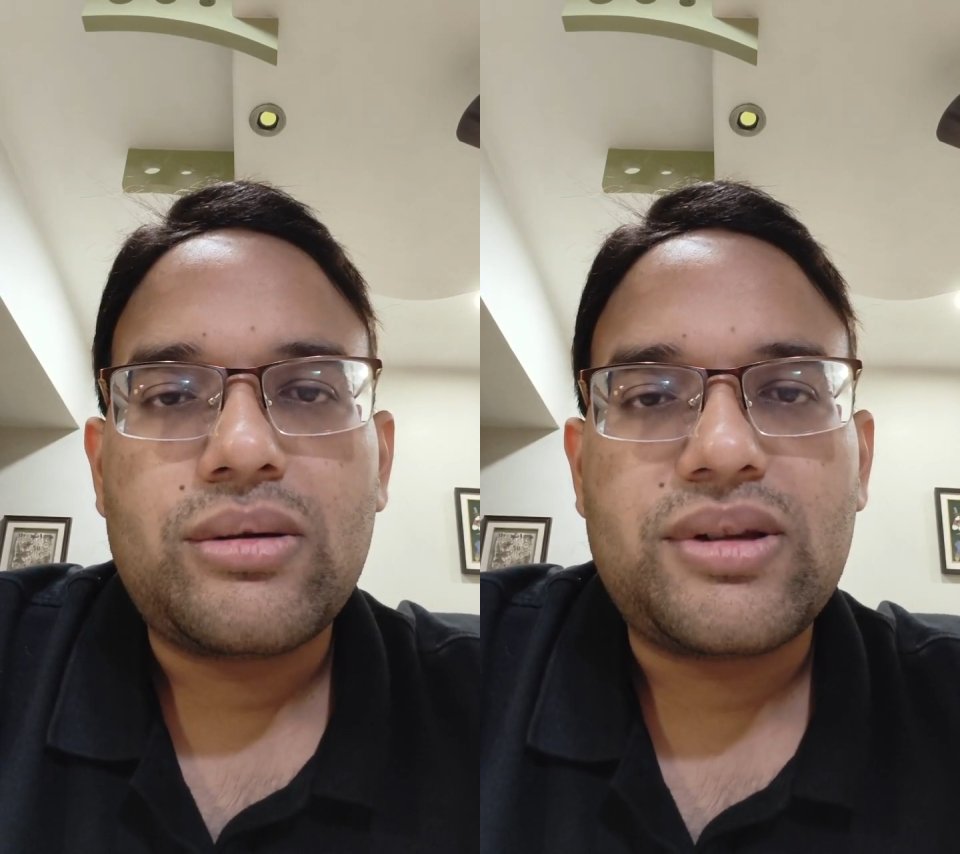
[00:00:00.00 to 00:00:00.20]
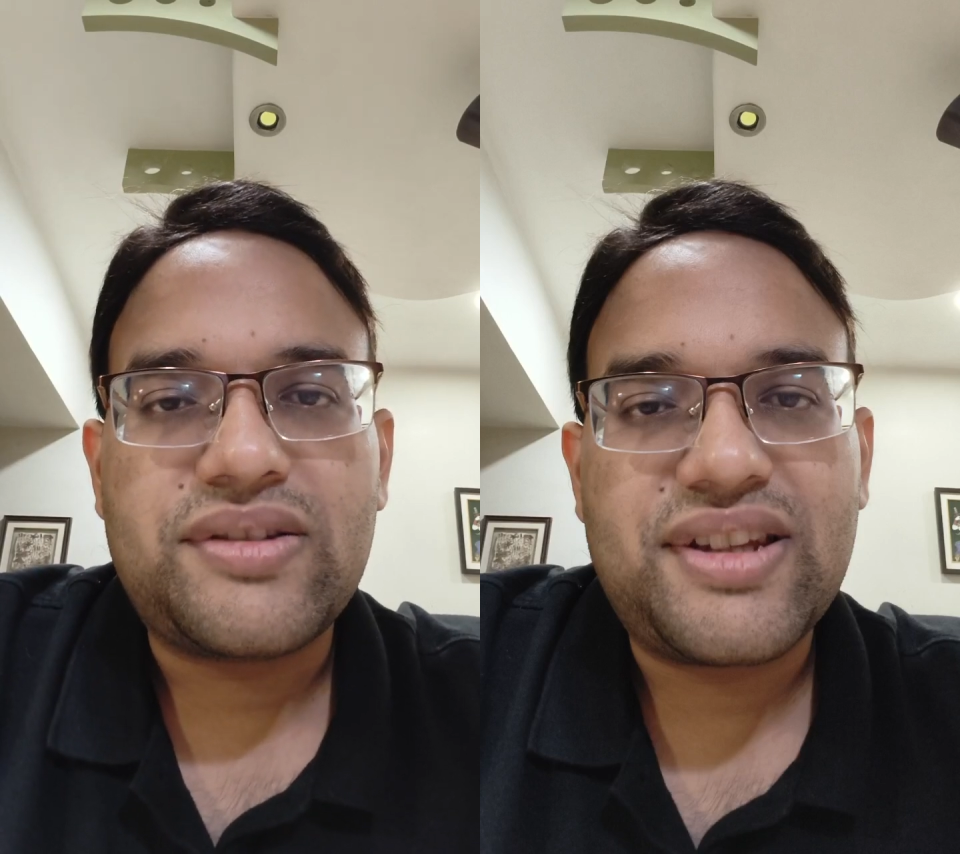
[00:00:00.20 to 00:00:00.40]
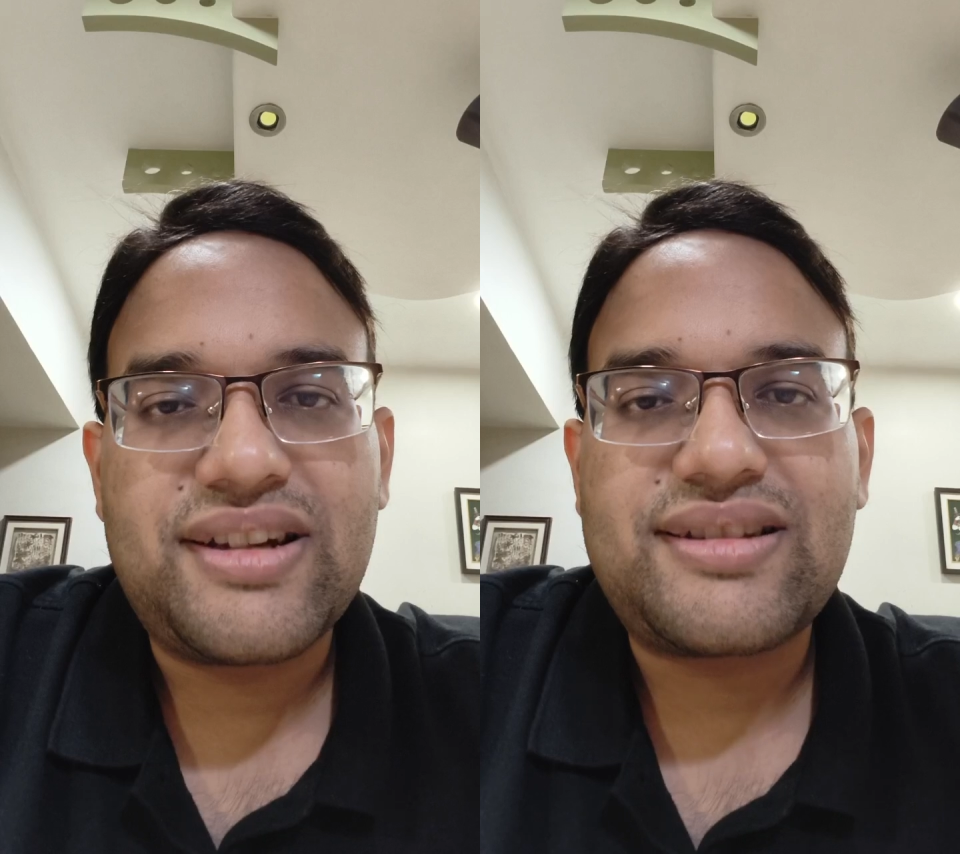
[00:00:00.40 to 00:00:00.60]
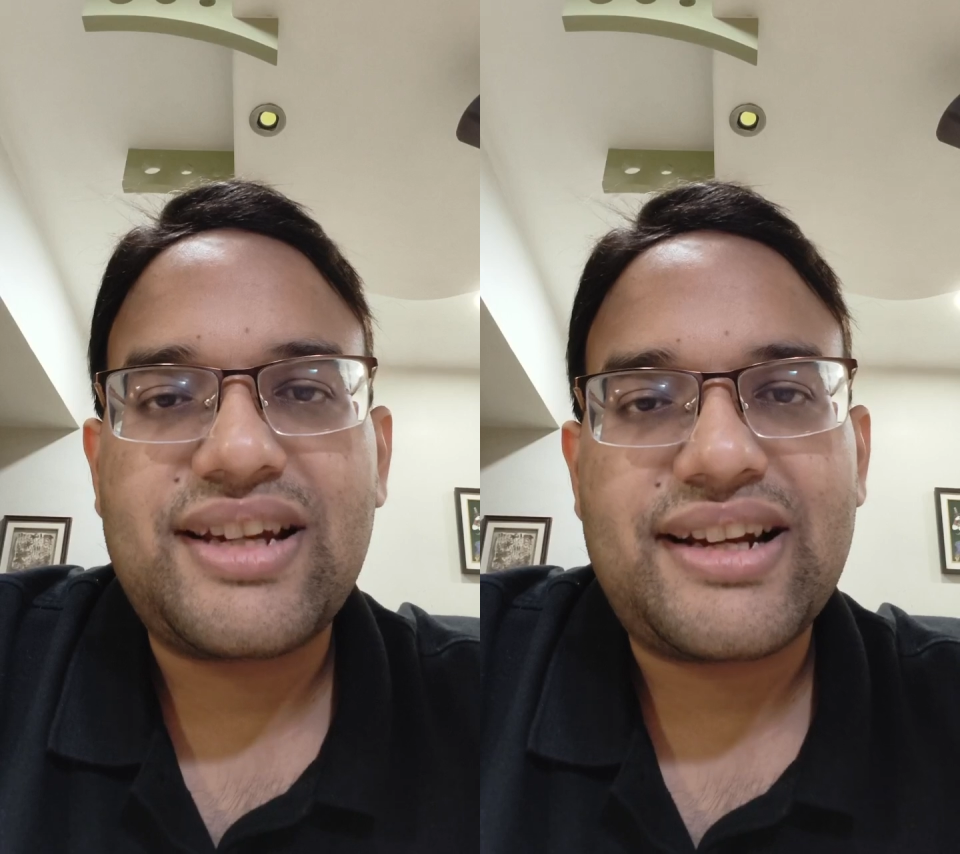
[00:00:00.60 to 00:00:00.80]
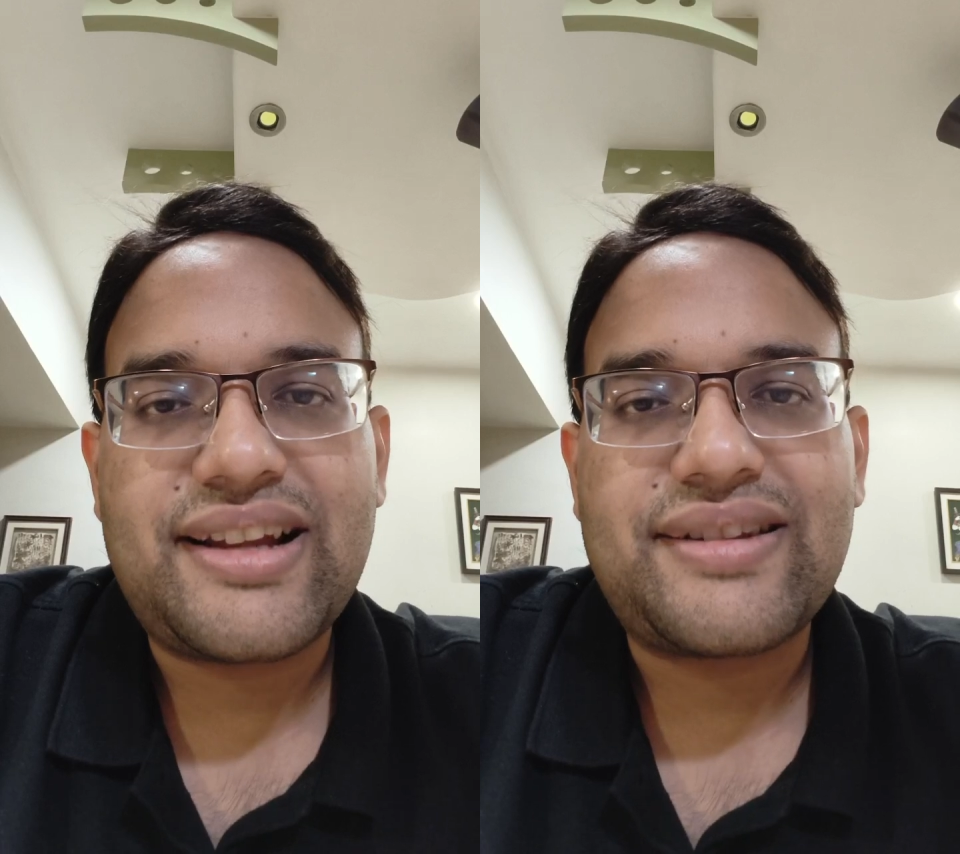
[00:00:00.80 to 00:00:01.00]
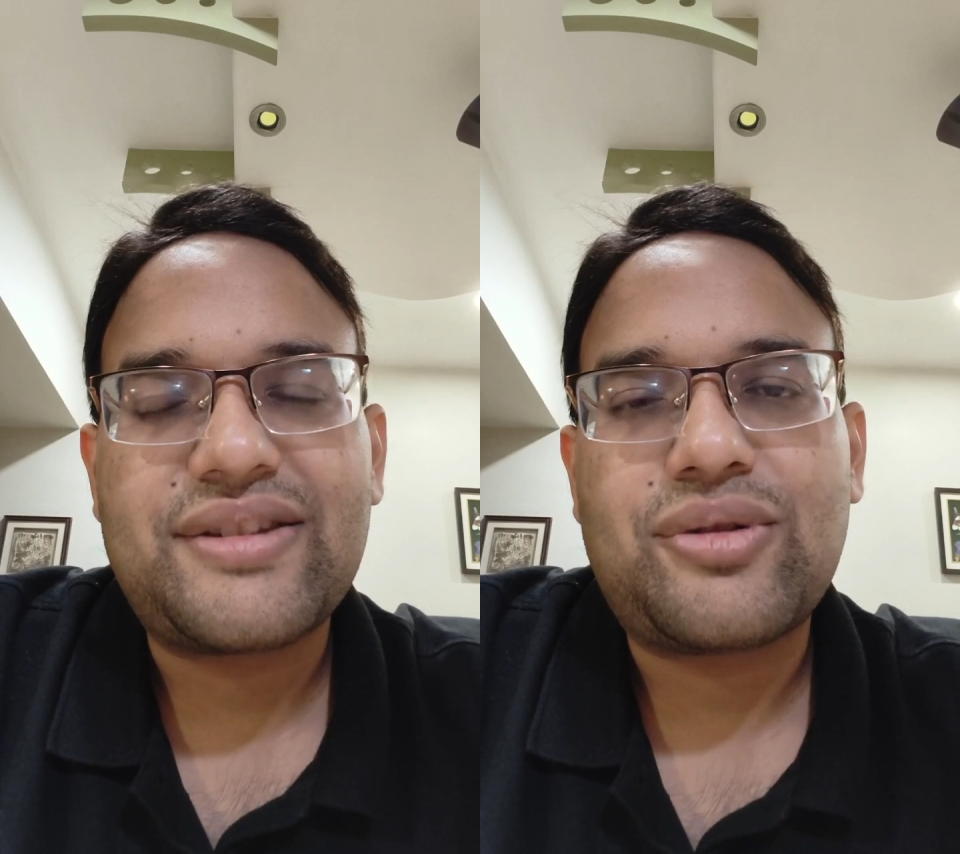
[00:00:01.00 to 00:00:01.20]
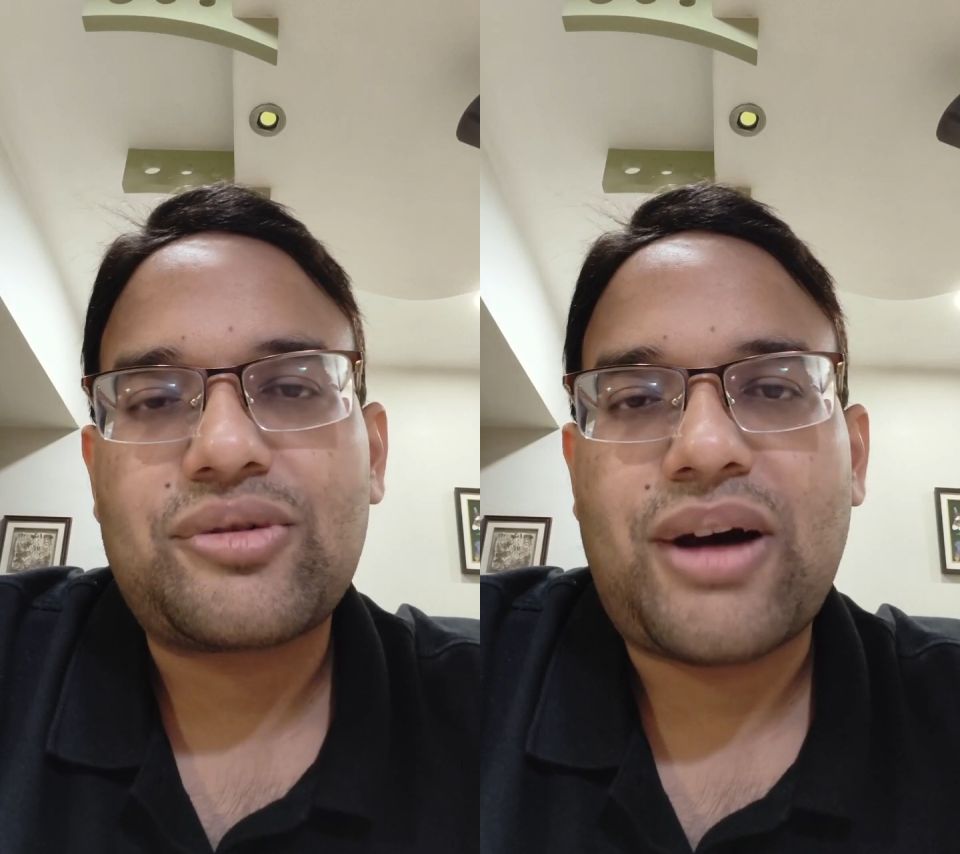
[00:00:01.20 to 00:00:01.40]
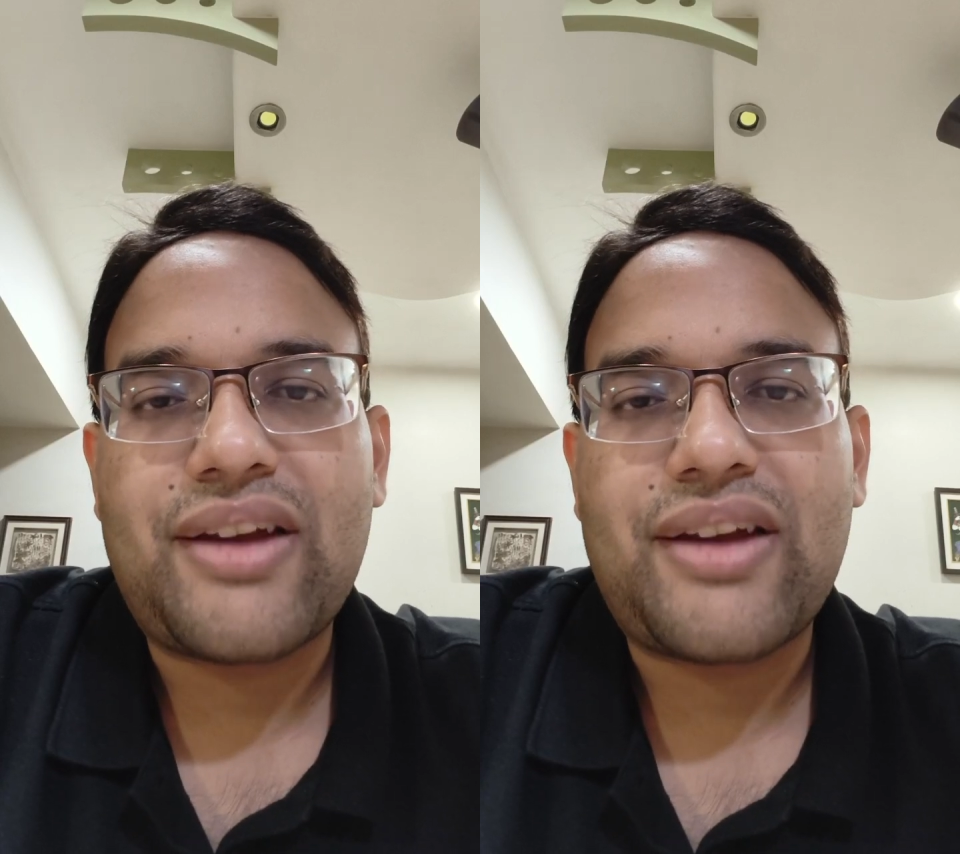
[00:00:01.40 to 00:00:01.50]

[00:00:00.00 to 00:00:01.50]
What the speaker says: This year's NEET SS was